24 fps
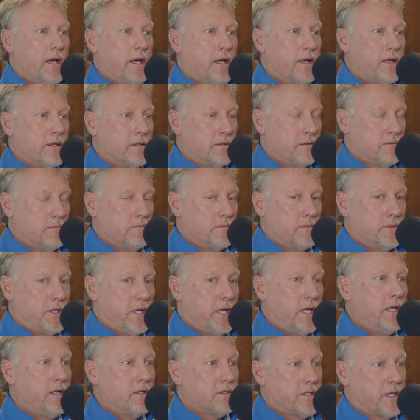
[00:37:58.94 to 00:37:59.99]
And it
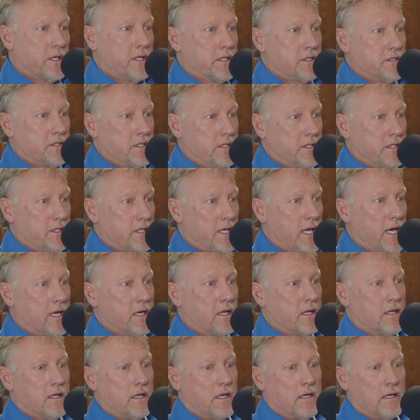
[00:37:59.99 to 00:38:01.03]
dings, like I said, 9
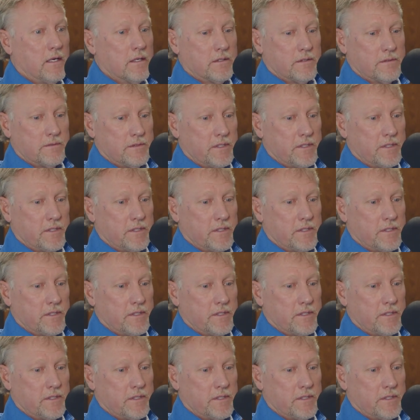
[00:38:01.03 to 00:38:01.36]
o'clock,